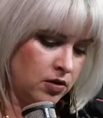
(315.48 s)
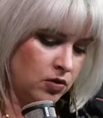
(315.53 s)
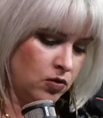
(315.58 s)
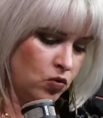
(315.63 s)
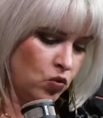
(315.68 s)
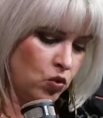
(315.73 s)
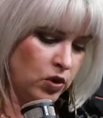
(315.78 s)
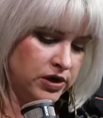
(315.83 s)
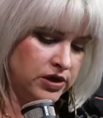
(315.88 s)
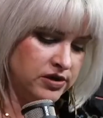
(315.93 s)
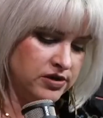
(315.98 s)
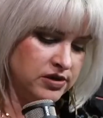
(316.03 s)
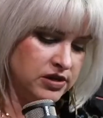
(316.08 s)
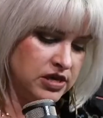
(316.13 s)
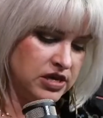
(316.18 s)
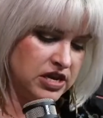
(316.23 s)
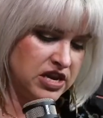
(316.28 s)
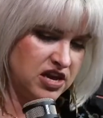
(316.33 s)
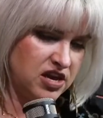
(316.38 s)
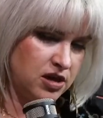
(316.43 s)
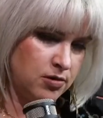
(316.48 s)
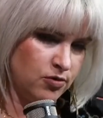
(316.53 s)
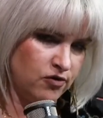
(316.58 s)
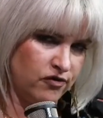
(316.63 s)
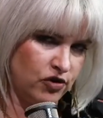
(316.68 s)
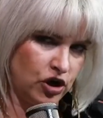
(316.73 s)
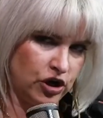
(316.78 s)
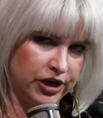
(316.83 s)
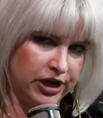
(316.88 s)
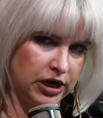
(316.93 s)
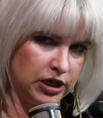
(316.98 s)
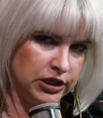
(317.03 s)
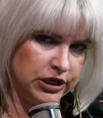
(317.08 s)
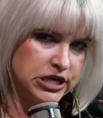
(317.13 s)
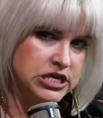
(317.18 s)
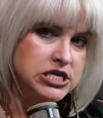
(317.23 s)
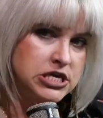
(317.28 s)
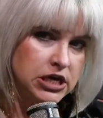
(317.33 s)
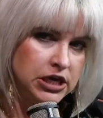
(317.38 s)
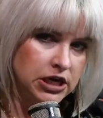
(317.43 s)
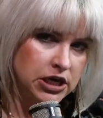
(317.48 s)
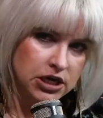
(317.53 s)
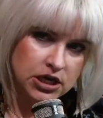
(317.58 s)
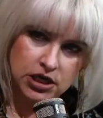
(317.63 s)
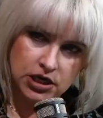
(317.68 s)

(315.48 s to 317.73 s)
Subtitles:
What is the name of our galaxy?